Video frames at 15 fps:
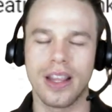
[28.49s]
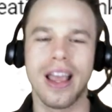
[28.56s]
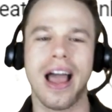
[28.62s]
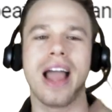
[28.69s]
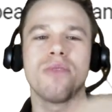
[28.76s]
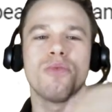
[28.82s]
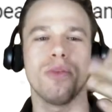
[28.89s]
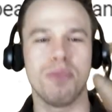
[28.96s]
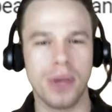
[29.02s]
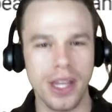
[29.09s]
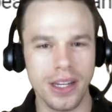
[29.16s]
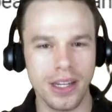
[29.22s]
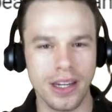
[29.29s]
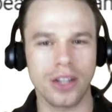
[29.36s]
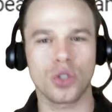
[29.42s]
I'm
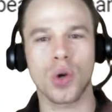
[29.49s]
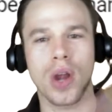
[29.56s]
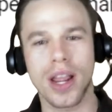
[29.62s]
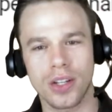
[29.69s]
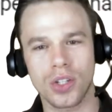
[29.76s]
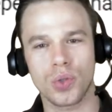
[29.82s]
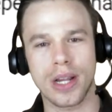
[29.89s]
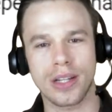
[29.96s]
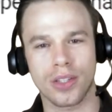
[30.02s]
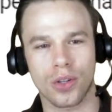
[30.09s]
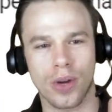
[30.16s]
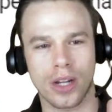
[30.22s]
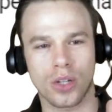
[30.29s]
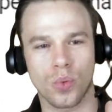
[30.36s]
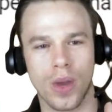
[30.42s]
repeating it, trying to stress the
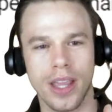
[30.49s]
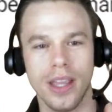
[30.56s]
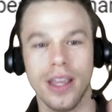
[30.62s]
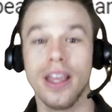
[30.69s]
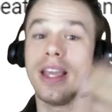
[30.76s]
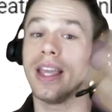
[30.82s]
correct way.